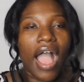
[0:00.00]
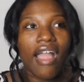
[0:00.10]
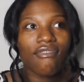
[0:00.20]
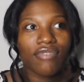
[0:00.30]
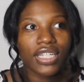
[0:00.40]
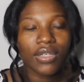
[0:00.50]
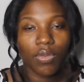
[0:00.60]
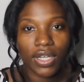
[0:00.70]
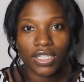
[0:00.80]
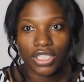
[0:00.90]
I really
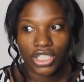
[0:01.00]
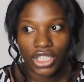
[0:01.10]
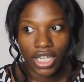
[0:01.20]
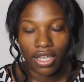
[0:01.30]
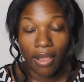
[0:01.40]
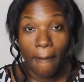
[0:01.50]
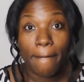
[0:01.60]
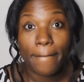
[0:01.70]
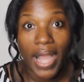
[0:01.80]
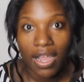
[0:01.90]
want to share
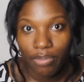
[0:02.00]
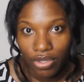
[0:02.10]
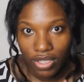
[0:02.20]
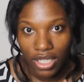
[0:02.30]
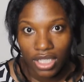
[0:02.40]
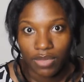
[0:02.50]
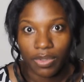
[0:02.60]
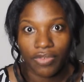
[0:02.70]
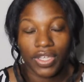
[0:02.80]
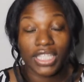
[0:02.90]
my birthing
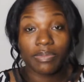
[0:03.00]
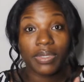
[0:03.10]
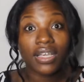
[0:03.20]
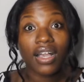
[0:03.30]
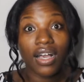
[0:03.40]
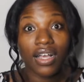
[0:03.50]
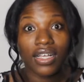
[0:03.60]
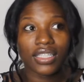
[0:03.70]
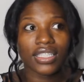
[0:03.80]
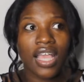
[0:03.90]
experience
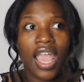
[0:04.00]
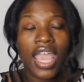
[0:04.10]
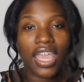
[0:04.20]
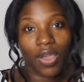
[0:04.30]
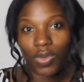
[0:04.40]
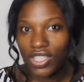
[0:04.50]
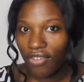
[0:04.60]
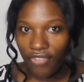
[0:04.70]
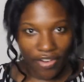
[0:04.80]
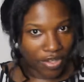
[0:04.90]
because it was
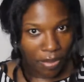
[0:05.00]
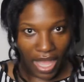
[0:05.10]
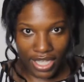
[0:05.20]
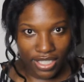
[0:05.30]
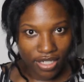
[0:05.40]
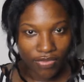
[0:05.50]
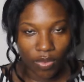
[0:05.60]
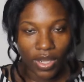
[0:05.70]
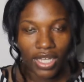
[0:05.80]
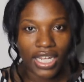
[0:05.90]
a very
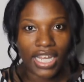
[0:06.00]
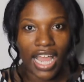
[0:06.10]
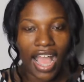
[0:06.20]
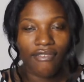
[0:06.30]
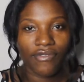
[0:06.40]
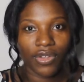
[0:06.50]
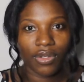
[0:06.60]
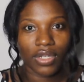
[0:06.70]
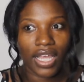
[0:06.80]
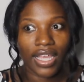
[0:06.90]
positive one, and I
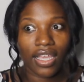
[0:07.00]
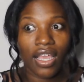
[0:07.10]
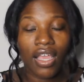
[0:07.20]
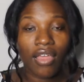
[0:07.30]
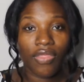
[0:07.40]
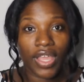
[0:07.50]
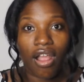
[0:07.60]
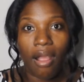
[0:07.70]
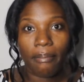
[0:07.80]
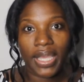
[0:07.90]
feel like
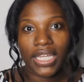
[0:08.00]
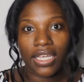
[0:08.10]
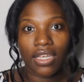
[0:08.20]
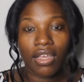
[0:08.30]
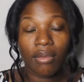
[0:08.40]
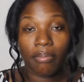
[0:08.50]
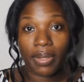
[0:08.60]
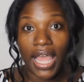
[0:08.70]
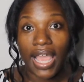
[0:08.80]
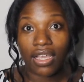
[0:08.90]
there are many
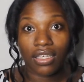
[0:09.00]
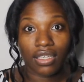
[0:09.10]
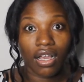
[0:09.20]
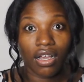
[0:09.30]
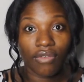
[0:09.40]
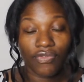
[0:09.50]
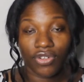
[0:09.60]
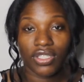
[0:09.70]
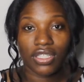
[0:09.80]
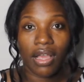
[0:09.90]
Black young
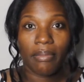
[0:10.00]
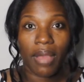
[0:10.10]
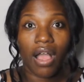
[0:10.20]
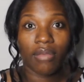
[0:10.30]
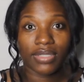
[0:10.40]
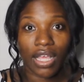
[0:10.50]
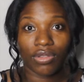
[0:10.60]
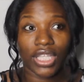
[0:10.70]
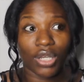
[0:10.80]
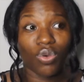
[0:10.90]
first-time moms
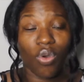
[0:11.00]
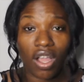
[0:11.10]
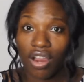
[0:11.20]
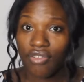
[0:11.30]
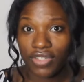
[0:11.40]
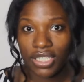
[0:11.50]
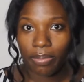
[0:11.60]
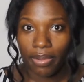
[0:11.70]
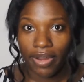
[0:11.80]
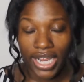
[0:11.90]
out there who are currently
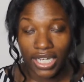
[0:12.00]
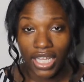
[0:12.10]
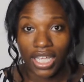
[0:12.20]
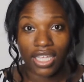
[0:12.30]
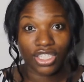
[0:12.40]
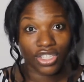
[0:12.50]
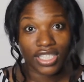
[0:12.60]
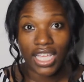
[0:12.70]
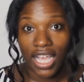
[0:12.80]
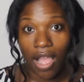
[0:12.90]
pregnant, and
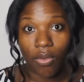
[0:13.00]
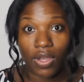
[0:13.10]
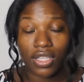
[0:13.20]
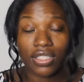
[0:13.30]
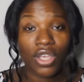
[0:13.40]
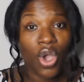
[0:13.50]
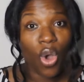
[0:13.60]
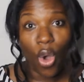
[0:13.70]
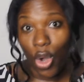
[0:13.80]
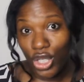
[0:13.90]
just like I was,
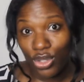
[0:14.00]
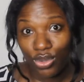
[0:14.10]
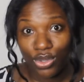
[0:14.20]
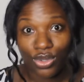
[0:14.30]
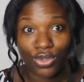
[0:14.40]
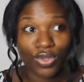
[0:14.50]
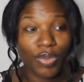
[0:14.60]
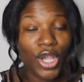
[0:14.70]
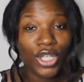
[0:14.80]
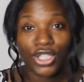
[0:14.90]
on
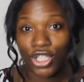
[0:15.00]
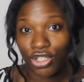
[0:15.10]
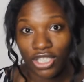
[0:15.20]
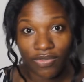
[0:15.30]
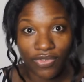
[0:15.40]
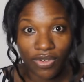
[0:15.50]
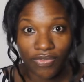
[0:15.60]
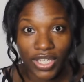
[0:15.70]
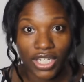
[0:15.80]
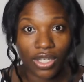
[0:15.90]
YouTube searching for
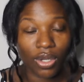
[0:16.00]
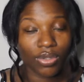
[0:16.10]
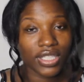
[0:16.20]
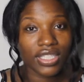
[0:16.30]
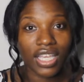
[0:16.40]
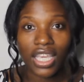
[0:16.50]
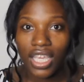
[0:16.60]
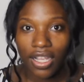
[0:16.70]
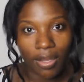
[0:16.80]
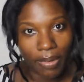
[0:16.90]
videos to
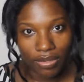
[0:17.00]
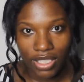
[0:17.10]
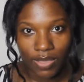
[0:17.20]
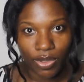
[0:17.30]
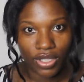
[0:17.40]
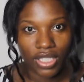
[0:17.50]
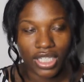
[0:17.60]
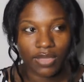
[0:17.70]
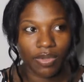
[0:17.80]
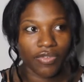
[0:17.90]
hear about this birthing
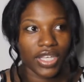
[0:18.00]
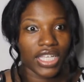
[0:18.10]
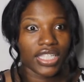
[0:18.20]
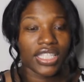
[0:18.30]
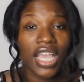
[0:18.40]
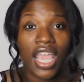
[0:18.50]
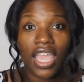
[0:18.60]
experience.